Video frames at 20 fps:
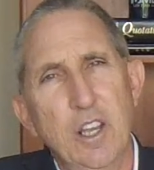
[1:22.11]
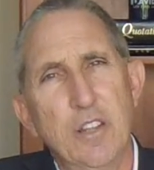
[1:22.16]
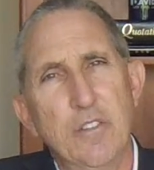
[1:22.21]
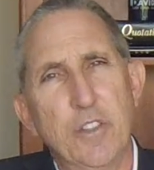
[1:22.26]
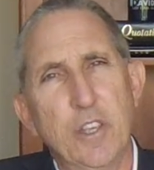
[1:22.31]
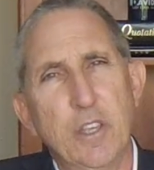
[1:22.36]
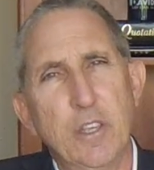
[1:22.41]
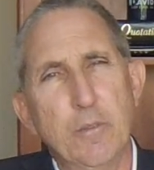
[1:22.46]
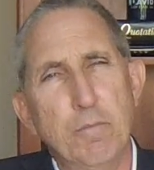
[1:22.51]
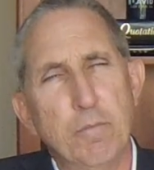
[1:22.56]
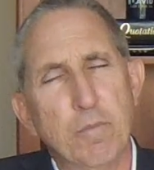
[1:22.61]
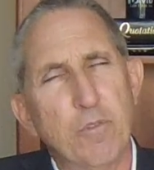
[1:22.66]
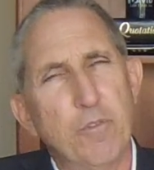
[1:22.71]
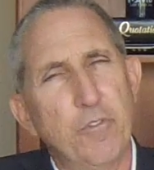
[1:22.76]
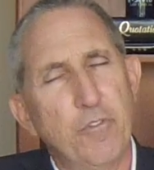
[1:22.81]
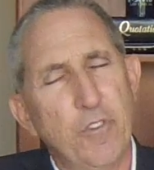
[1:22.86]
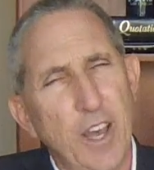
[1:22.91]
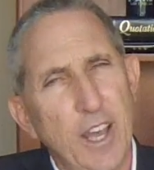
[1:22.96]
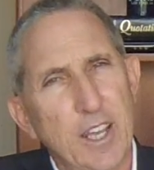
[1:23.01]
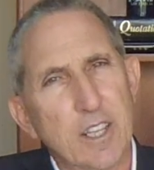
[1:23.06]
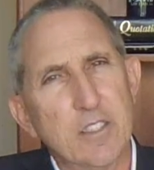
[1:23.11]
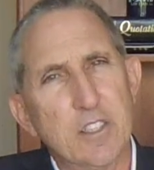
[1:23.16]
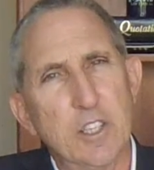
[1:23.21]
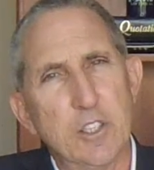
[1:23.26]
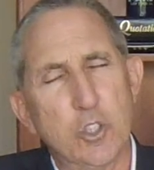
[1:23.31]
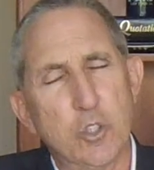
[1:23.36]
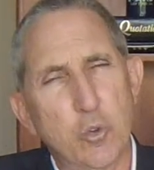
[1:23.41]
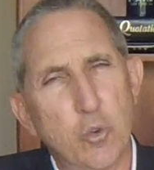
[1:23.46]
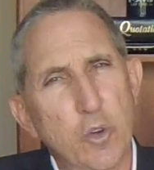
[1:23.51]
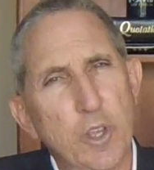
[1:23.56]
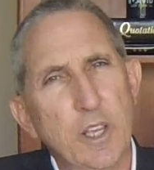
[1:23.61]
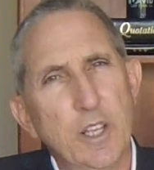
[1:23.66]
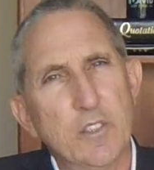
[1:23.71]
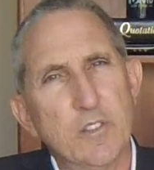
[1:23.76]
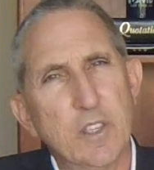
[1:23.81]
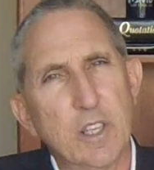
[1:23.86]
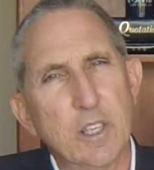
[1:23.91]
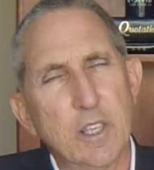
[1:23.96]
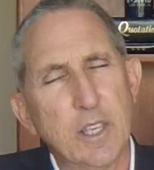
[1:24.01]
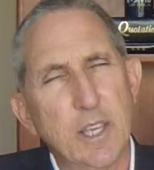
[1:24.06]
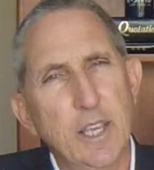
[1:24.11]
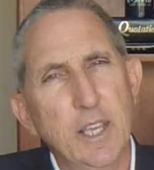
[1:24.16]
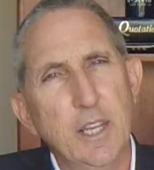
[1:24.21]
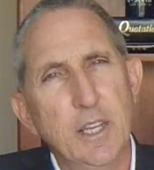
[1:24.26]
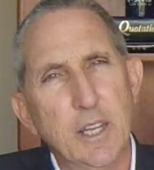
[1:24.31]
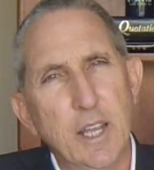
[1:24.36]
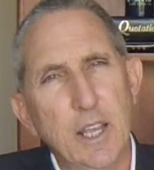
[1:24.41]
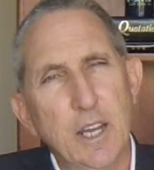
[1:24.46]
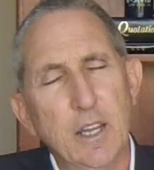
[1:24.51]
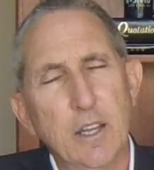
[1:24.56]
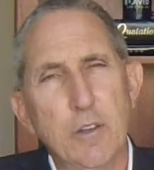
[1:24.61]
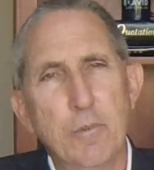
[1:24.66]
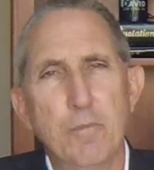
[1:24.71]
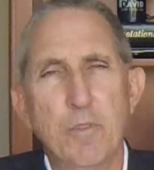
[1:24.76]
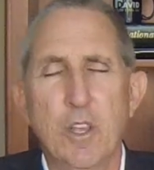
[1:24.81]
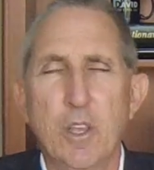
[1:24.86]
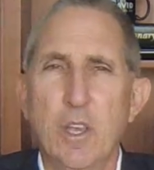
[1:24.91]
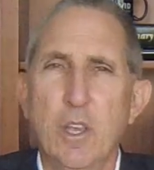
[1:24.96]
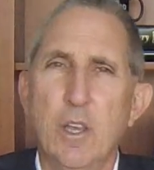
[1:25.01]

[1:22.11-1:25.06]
the facts and trends and key data